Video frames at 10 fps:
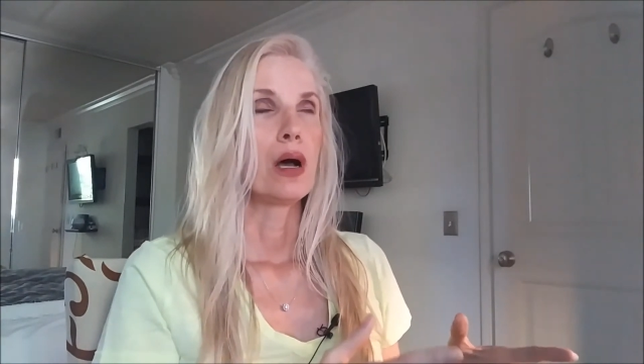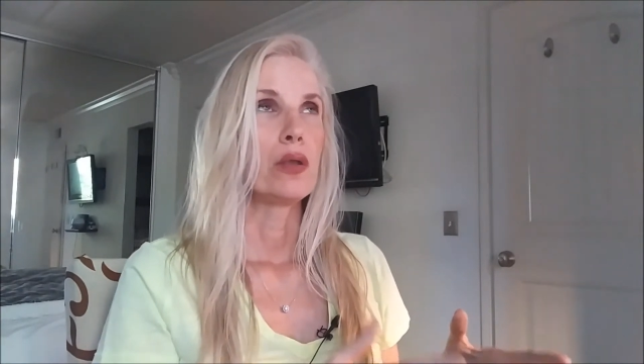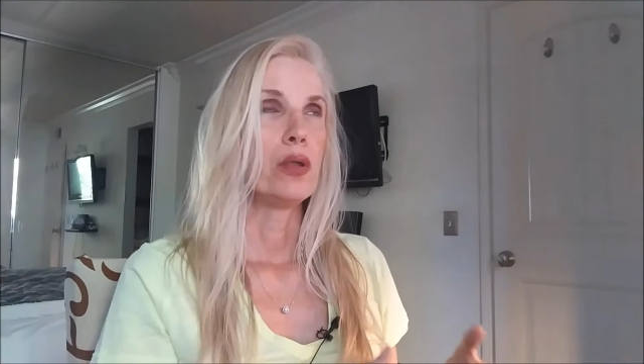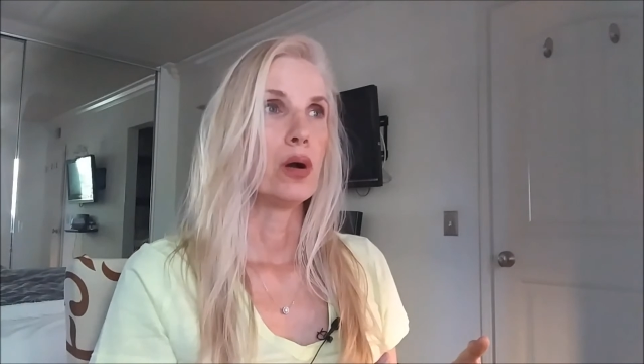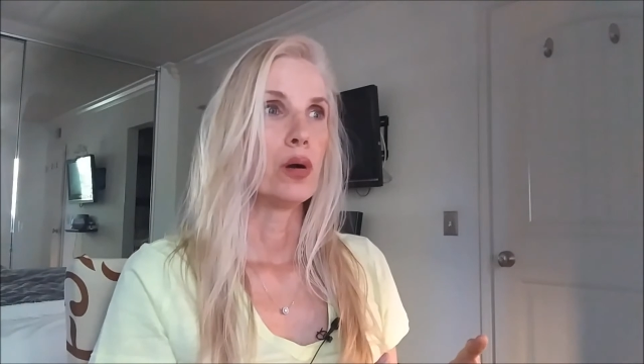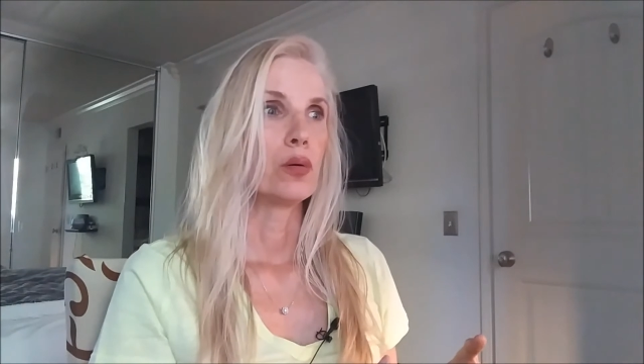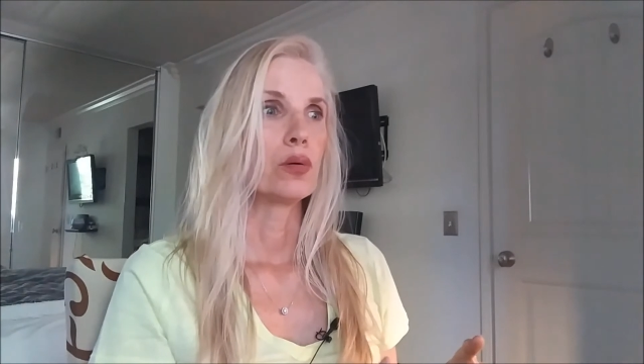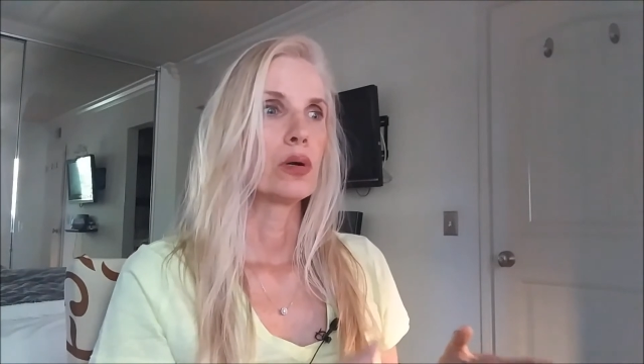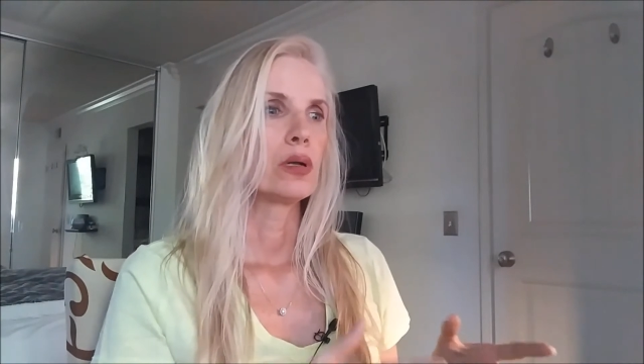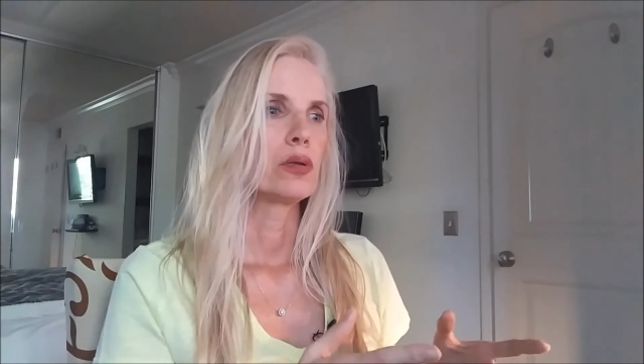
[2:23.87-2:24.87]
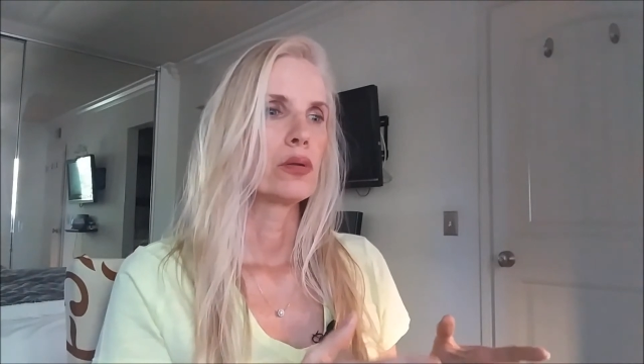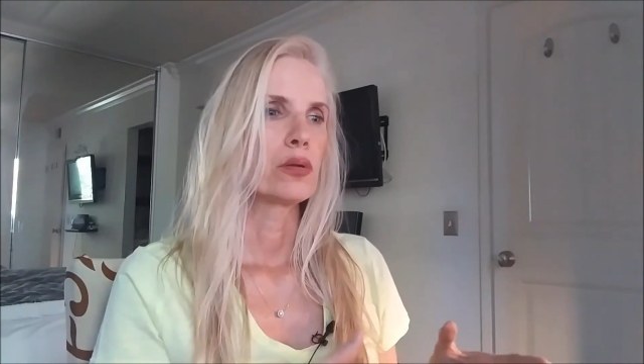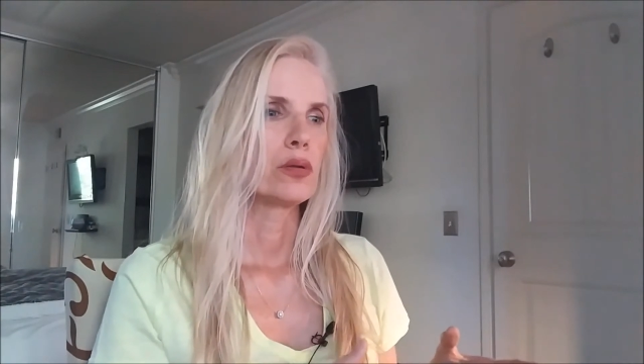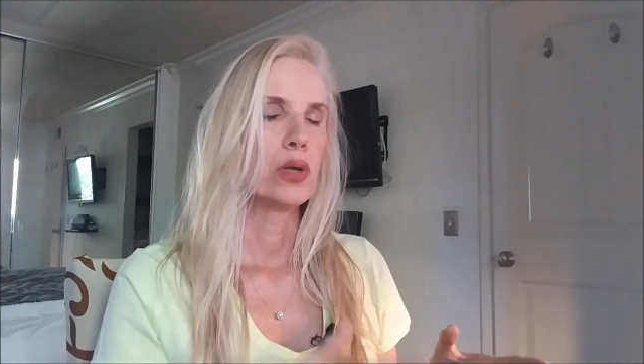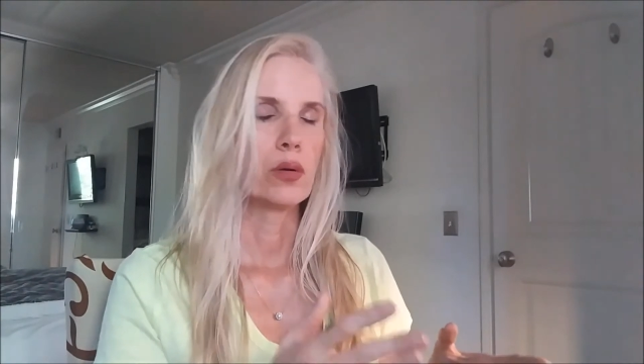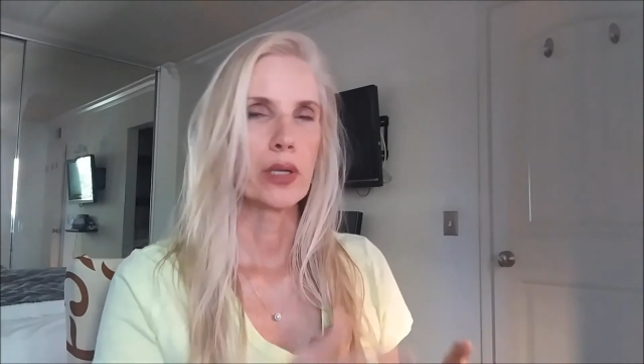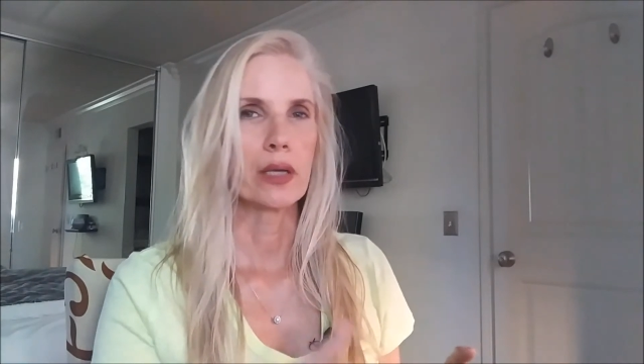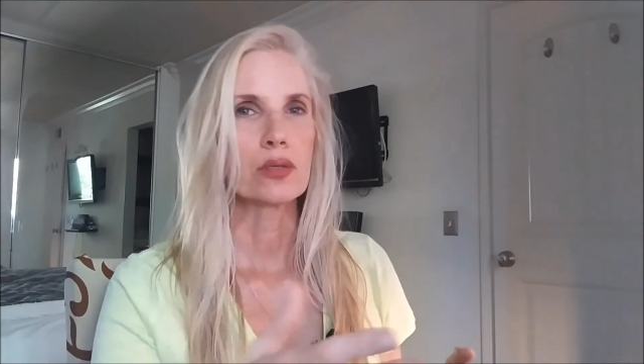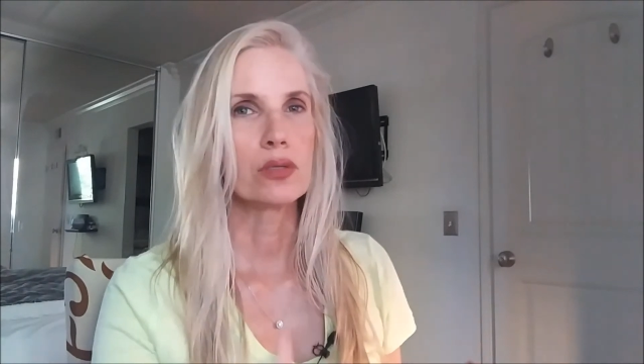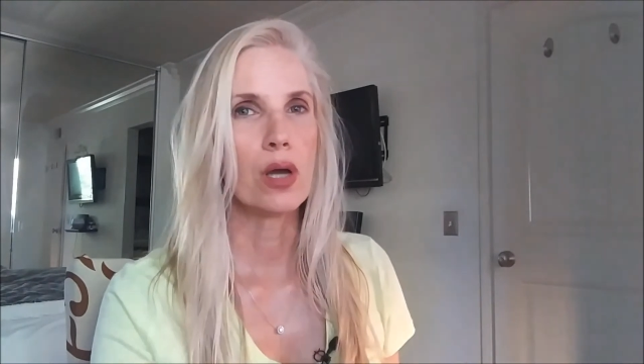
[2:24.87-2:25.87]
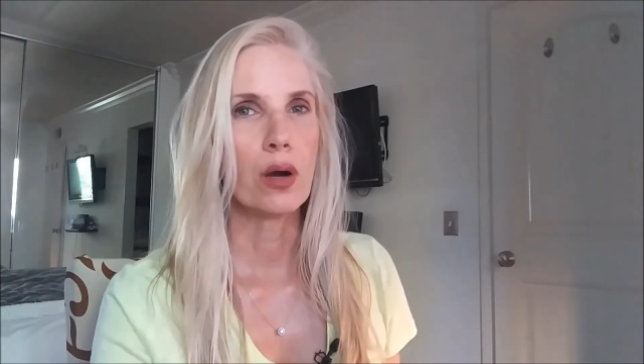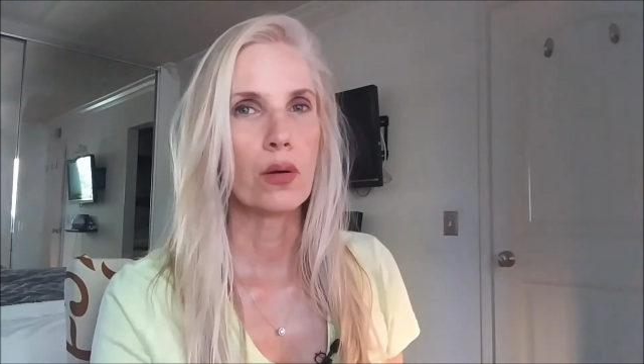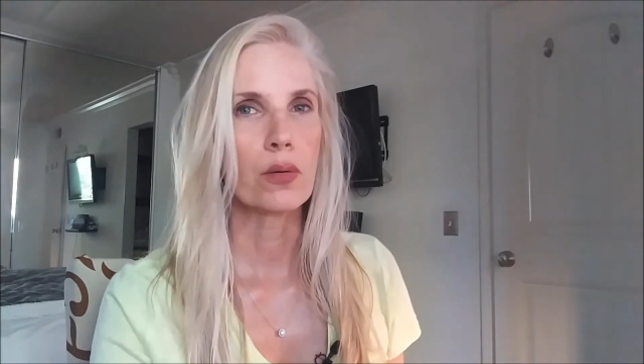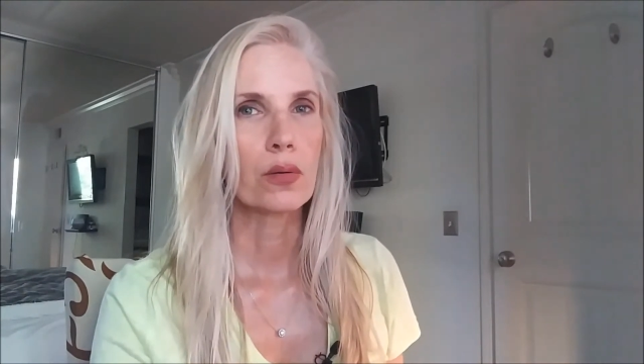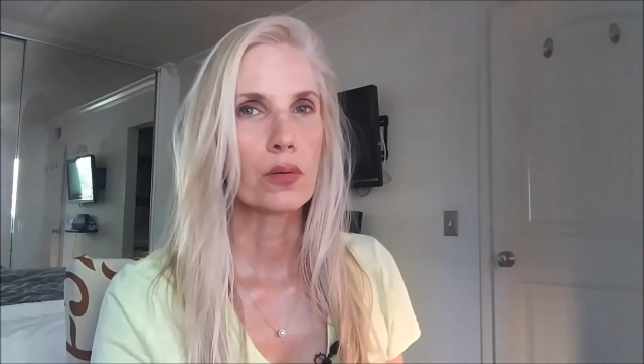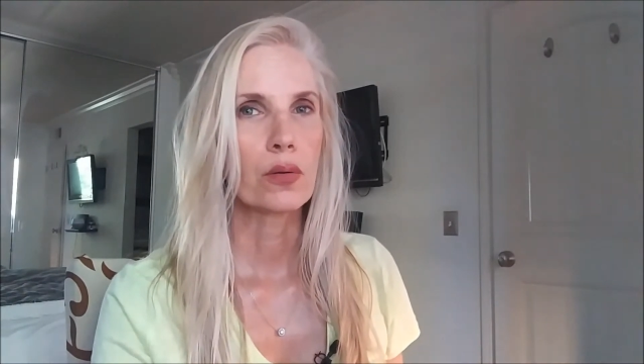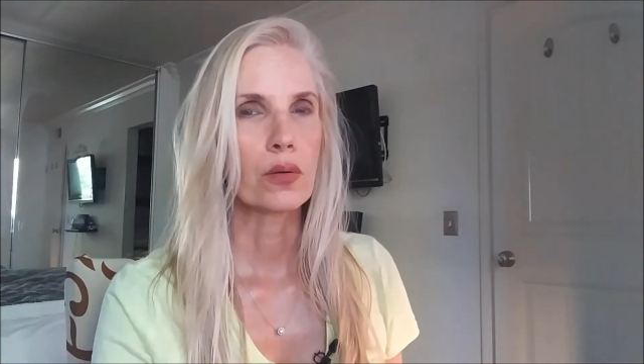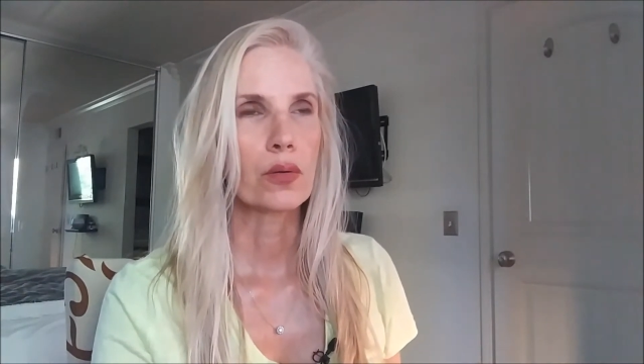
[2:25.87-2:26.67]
a no, no, yes, no.